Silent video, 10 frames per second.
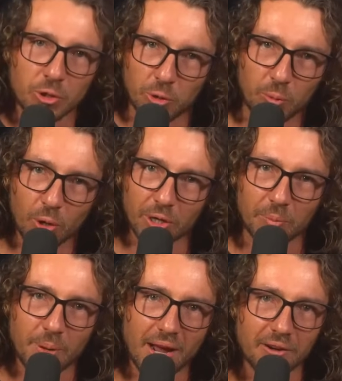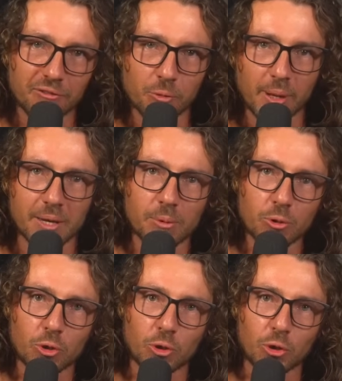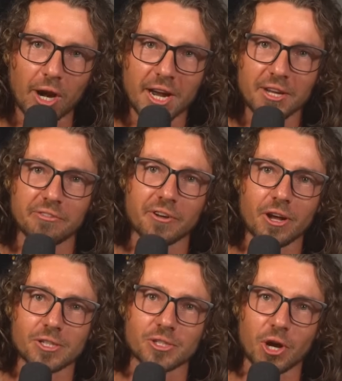Good morning, powerful people. Craig versus